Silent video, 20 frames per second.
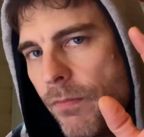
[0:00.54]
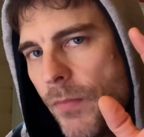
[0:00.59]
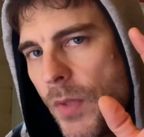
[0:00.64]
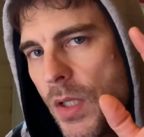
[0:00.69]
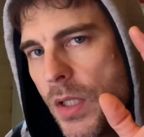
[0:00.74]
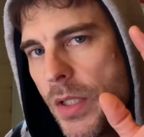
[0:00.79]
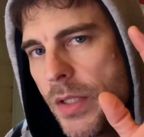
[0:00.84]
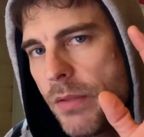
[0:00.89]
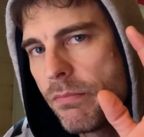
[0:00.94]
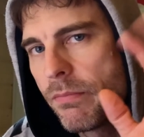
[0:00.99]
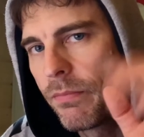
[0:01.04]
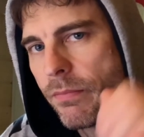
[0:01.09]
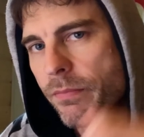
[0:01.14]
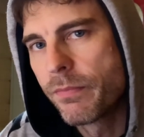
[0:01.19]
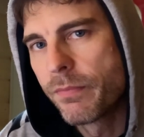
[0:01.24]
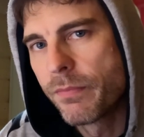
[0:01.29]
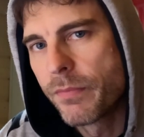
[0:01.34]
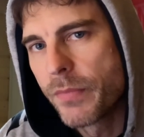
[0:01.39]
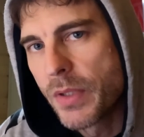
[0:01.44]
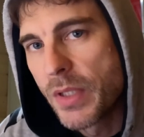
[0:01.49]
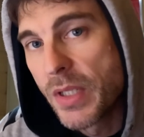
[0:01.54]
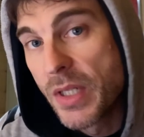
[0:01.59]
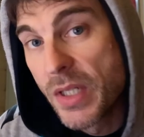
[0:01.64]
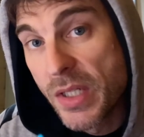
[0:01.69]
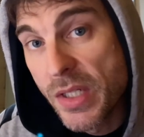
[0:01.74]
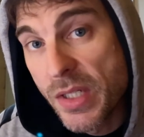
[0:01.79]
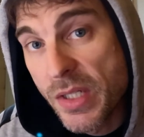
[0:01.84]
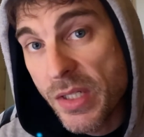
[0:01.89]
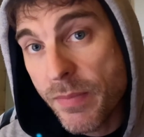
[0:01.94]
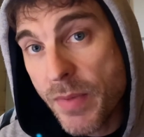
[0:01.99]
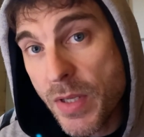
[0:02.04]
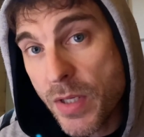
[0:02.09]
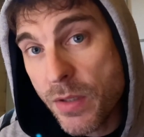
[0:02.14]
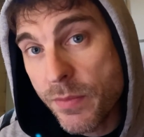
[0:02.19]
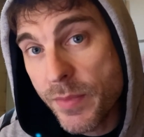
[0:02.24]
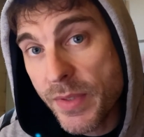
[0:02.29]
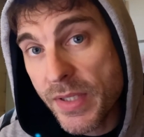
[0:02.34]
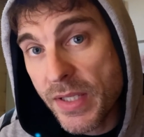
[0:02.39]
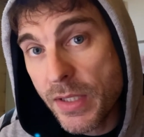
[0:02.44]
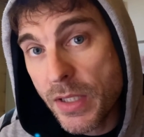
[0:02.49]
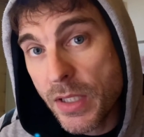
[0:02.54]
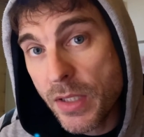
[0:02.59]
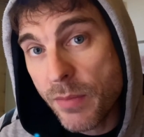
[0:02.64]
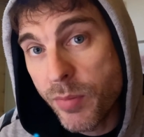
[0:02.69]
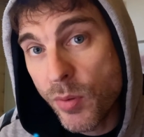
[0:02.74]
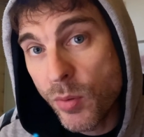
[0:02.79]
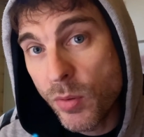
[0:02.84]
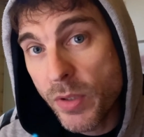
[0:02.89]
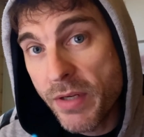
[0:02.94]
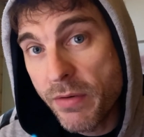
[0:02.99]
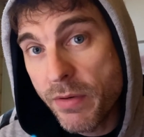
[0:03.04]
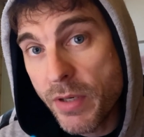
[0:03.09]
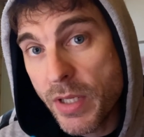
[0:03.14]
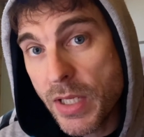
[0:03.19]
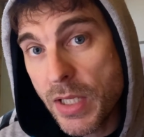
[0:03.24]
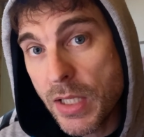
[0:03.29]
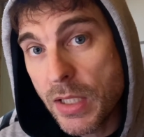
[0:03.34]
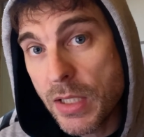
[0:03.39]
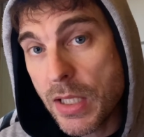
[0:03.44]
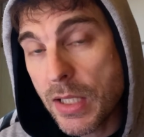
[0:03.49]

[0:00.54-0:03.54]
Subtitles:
Hi. Smart Home Sunday, Paul here again,